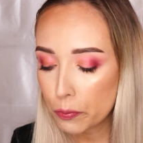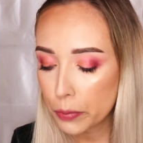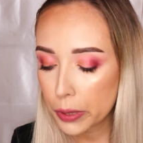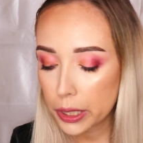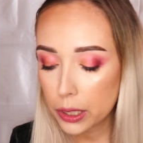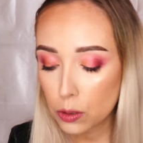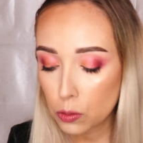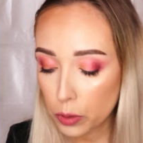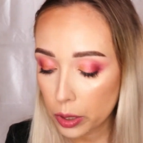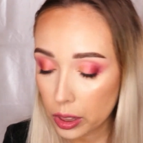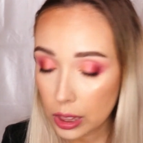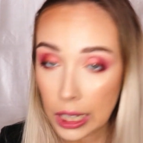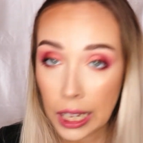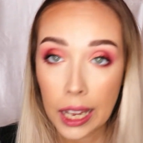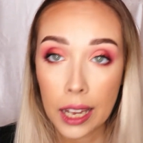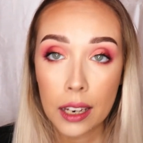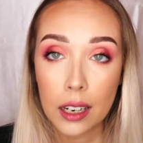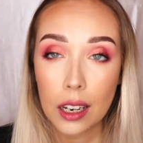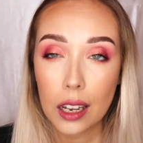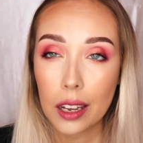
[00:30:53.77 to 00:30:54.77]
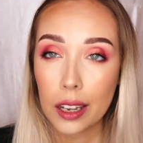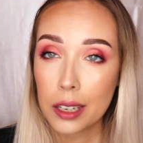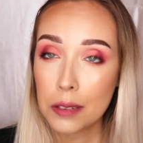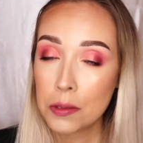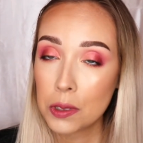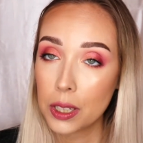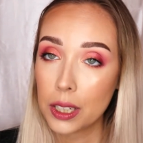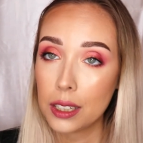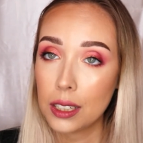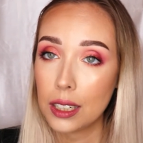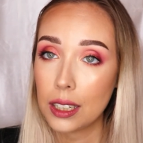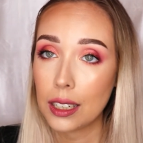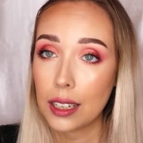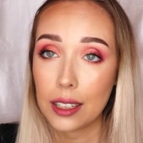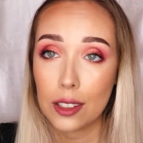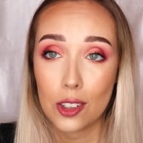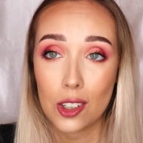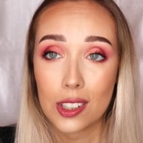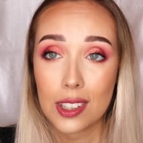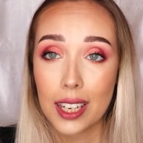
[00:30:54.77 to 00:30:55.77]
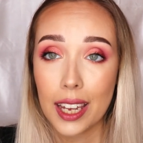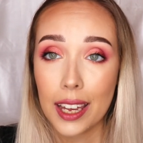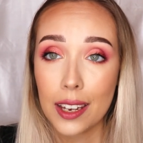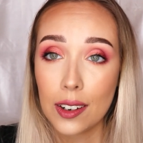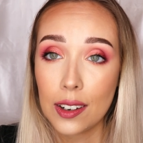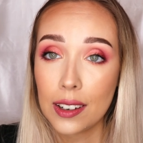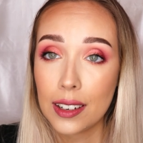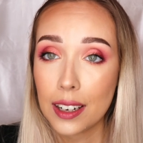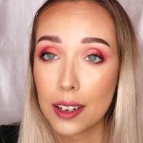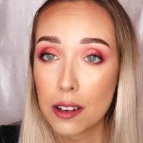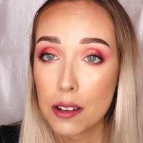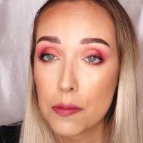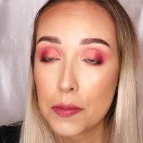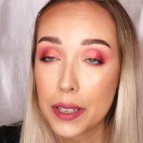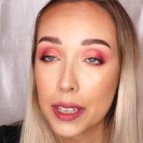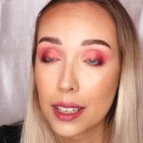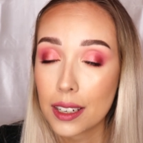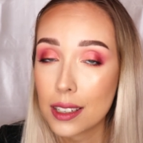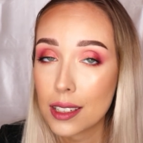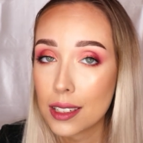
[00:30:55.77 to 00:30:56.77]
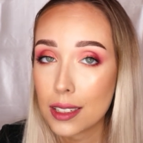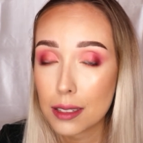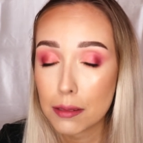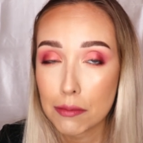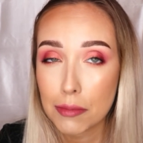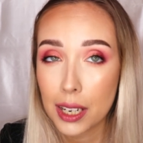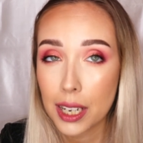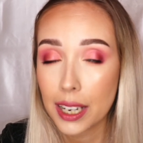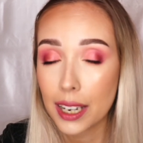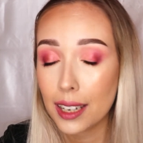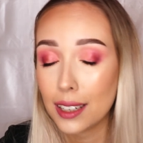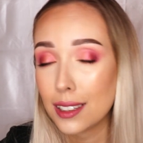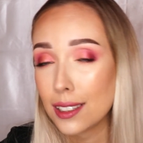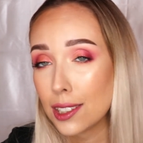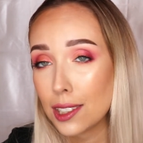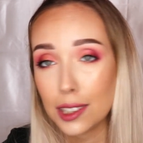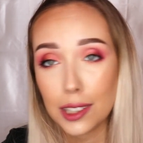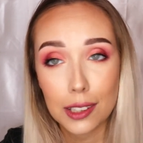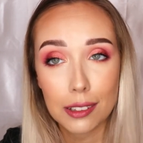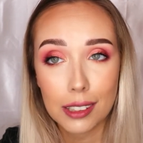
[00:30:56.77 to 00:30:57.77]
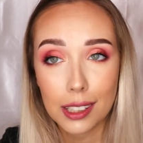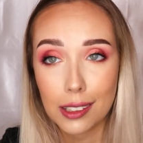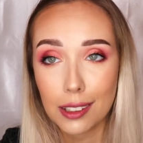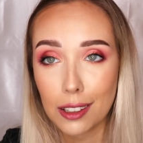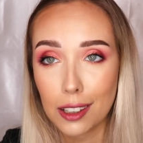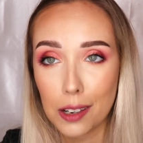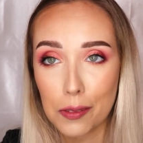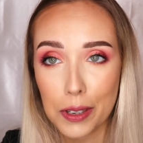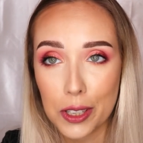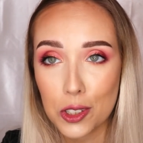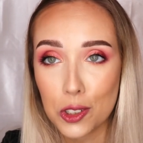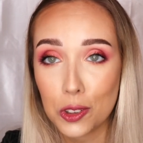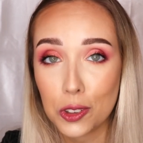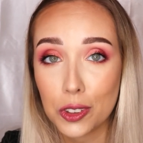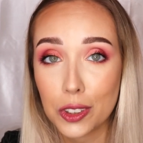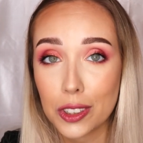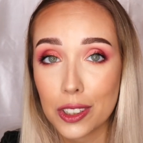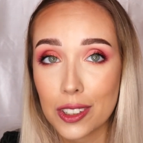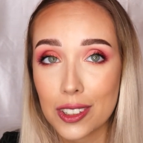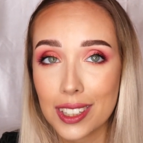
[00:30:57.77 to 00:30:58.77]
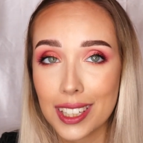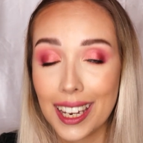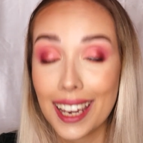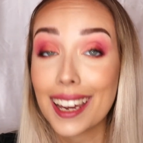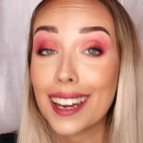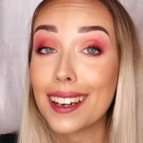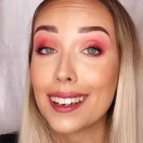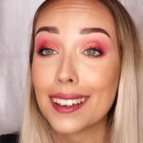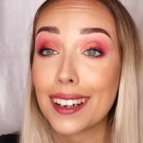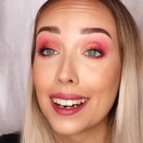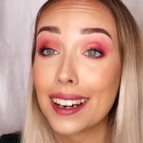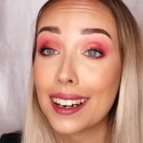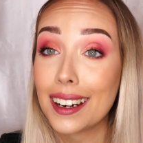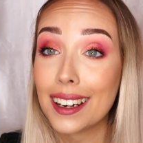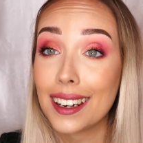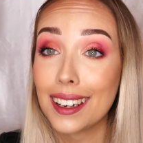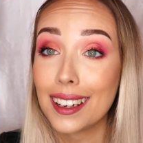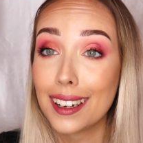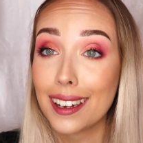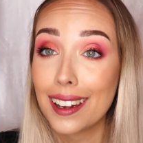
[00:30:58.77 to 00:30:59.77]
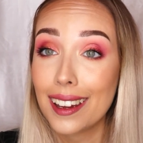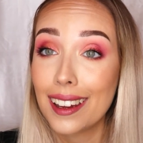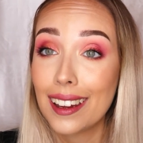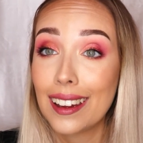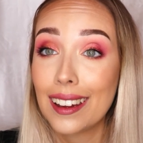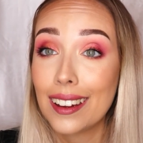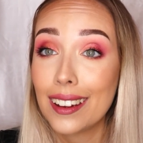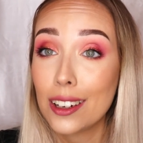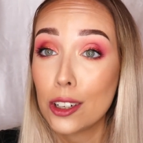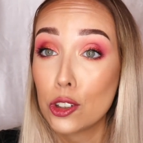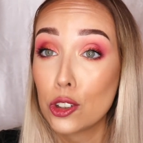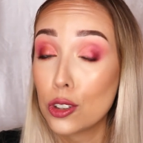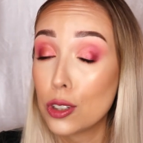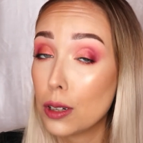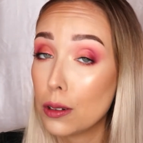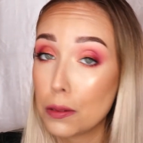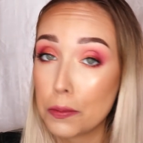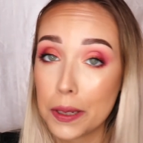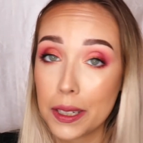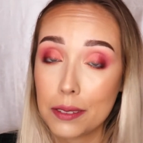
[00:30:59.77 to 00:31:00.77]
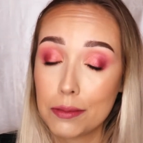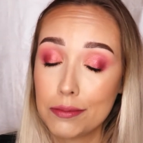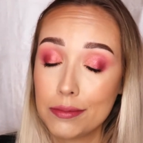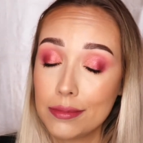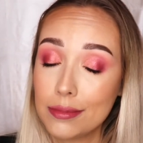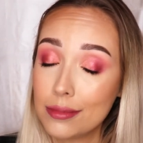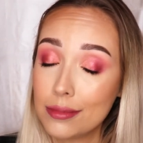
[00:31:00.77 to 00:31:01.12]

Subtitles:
But with that, I am gonna just head on out because my head is clearly not on my shoulders and I should go to bed,